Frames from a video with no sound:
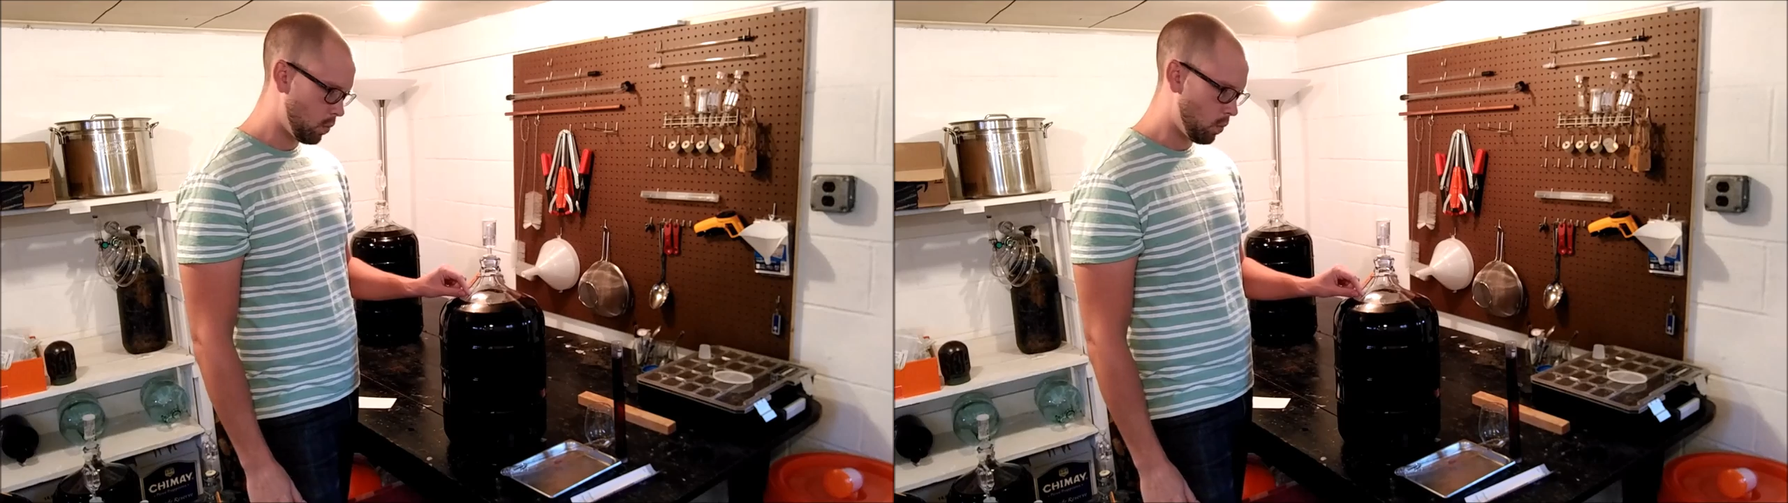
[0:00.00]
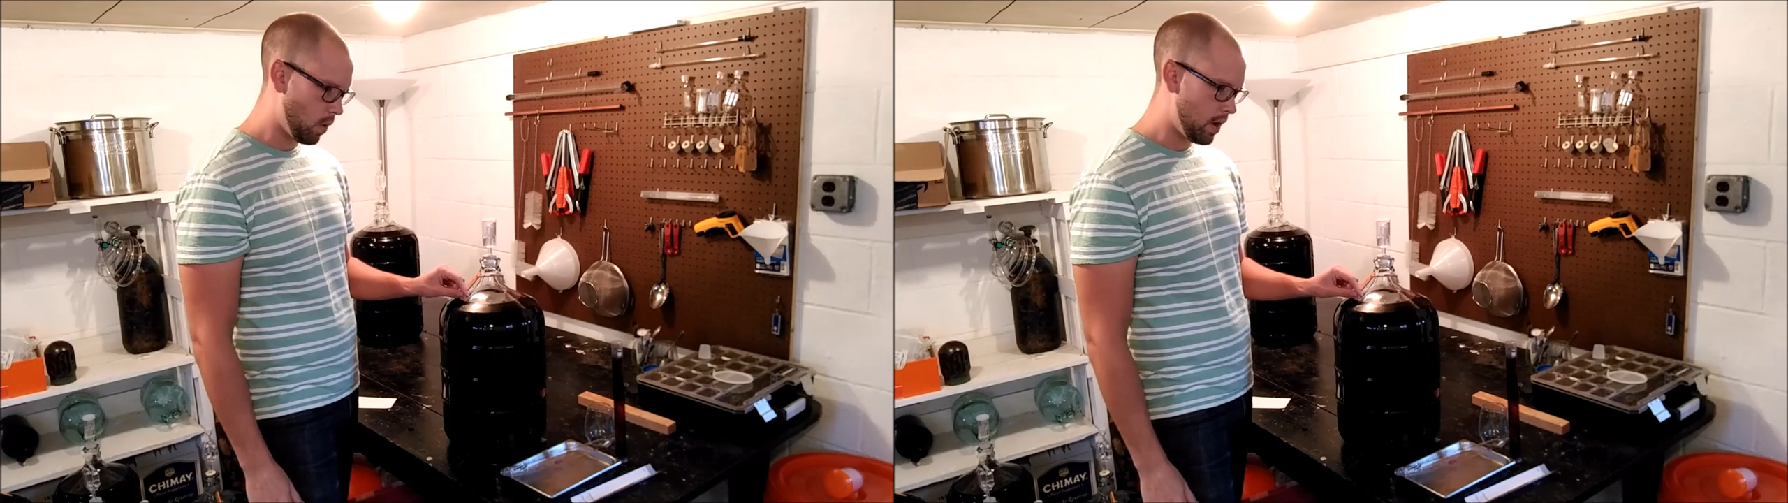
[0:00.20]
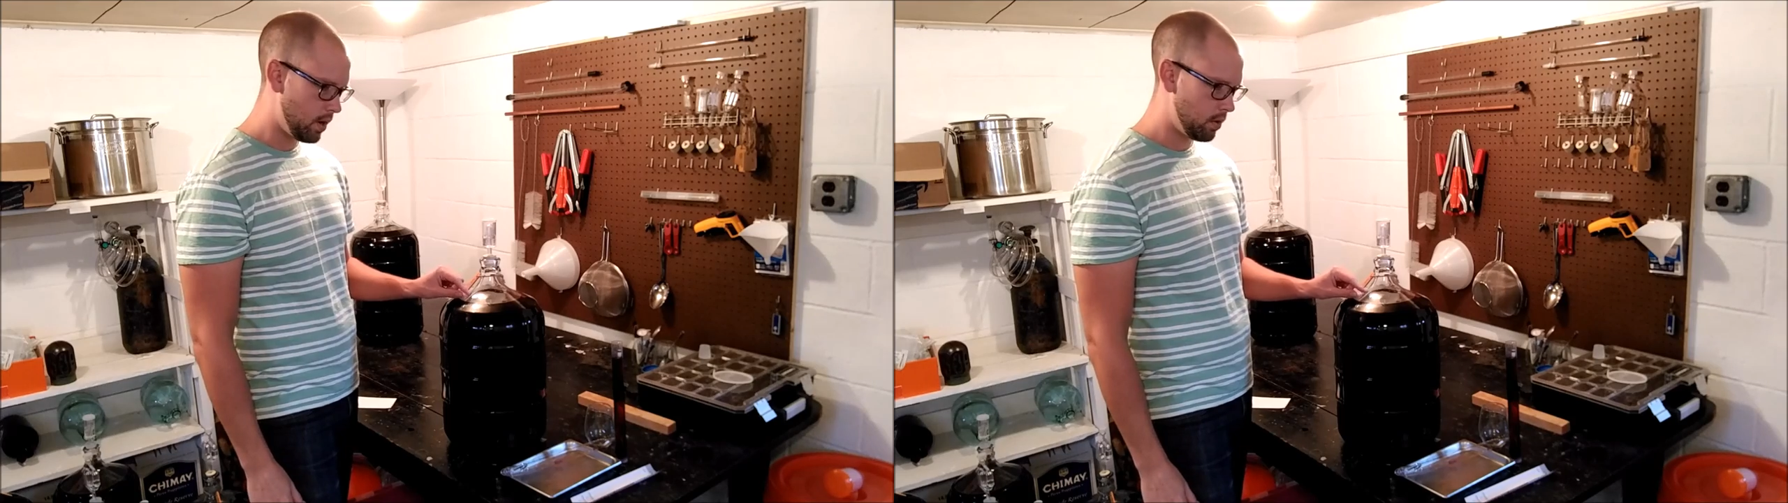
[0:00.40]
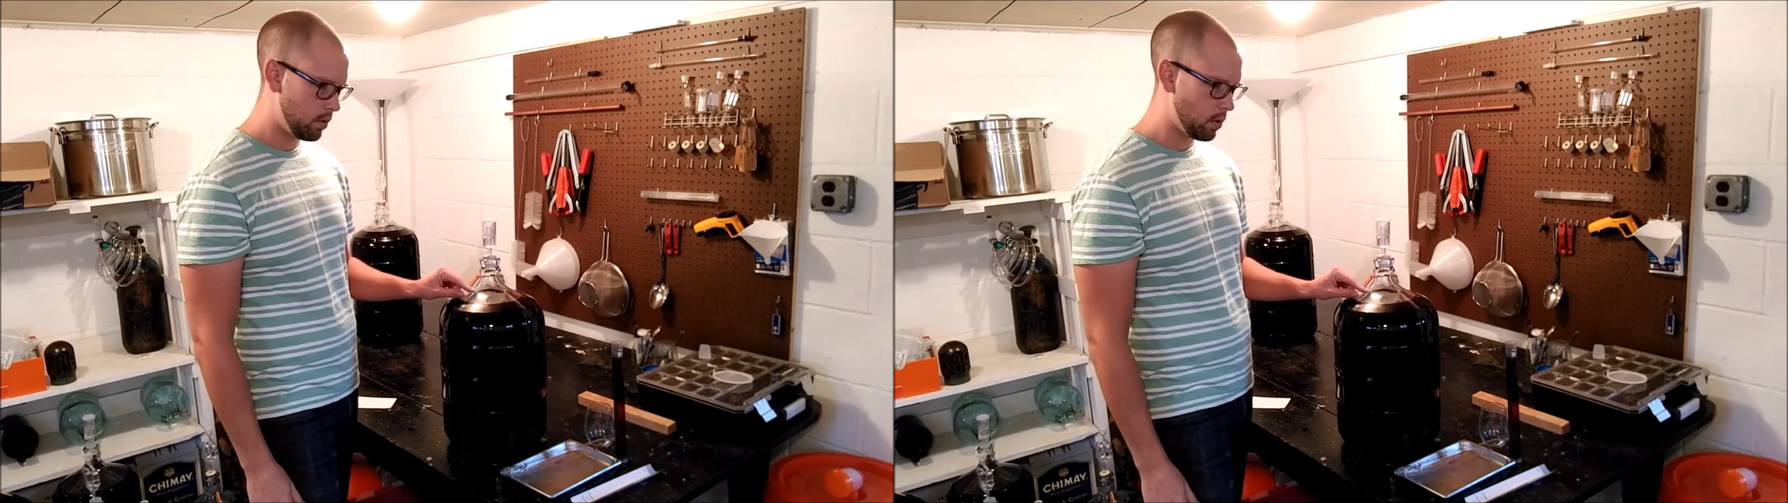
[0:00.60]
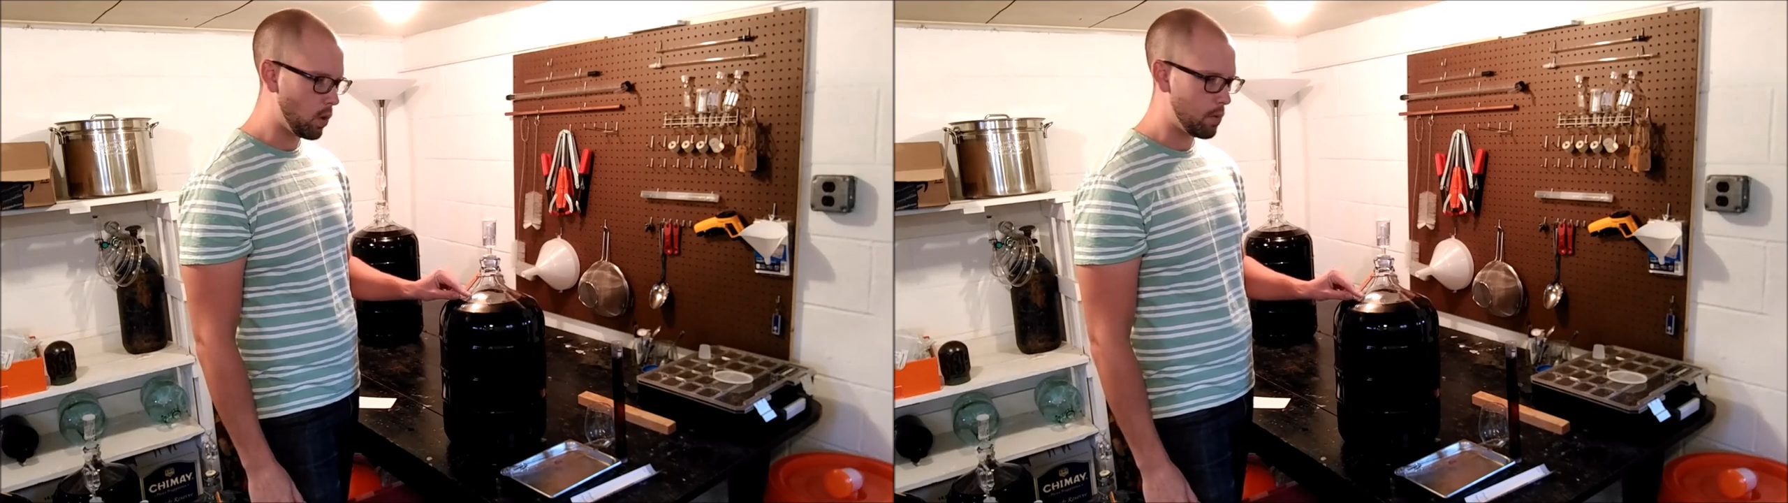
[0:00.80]
one
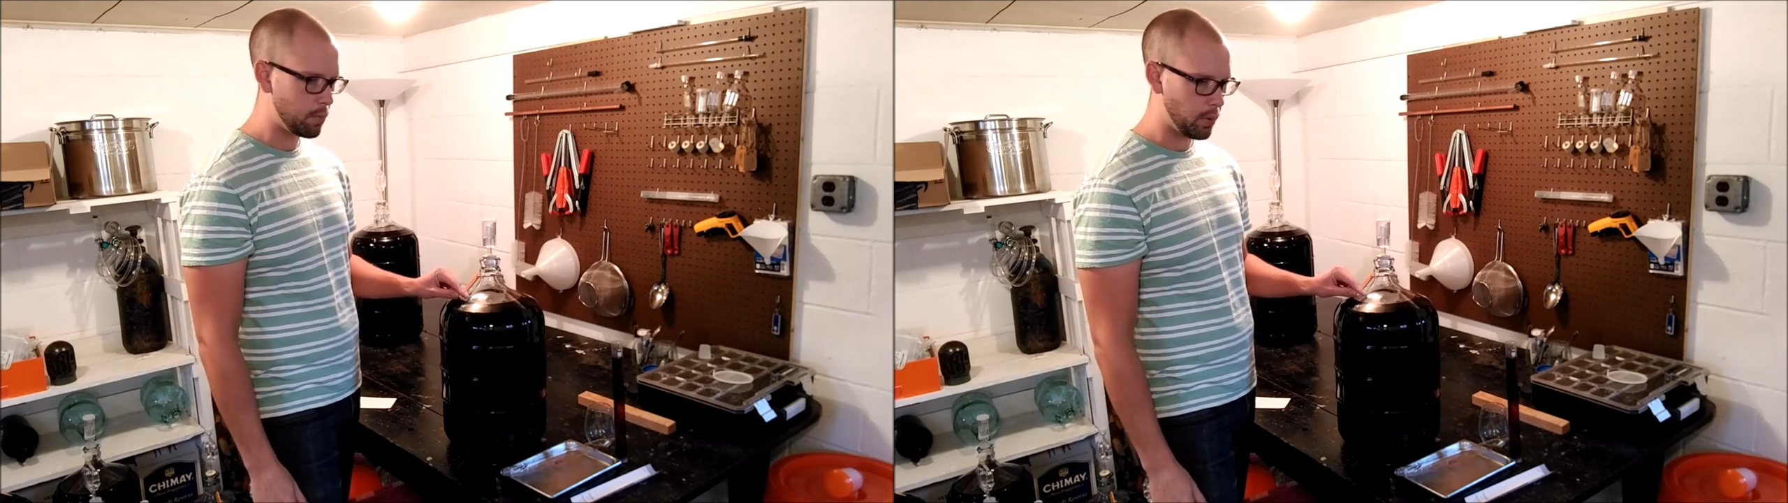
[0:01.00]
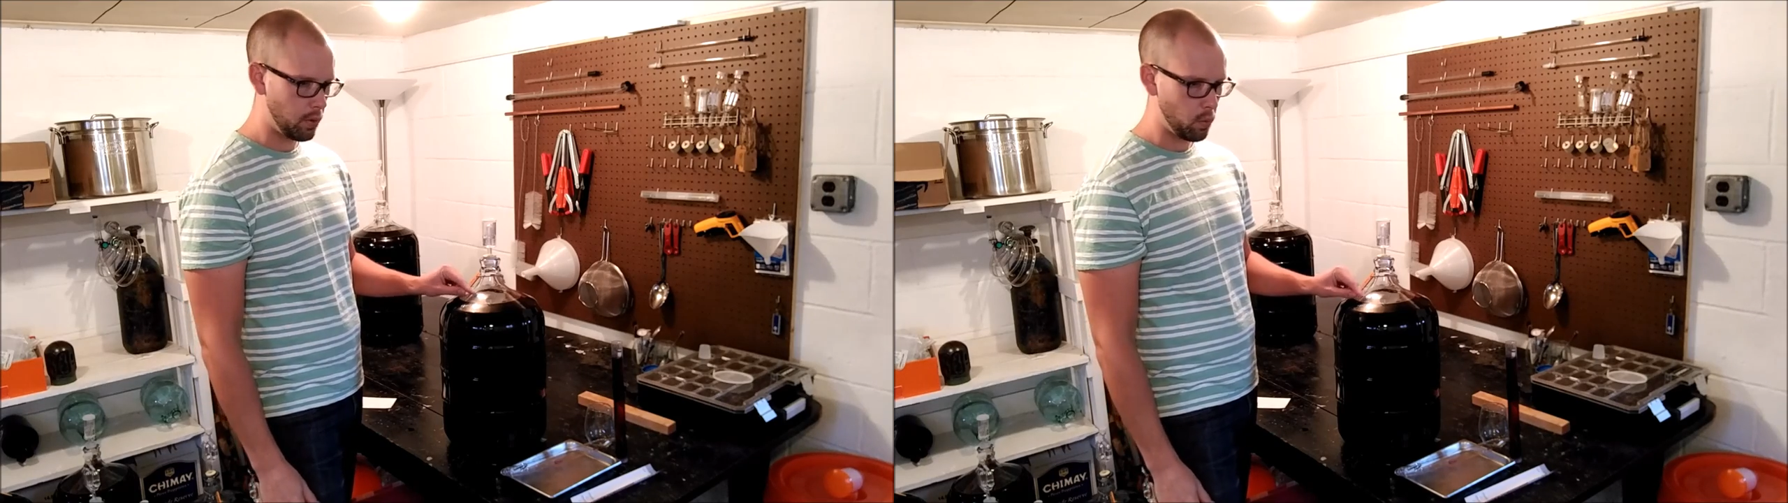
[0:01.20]
one point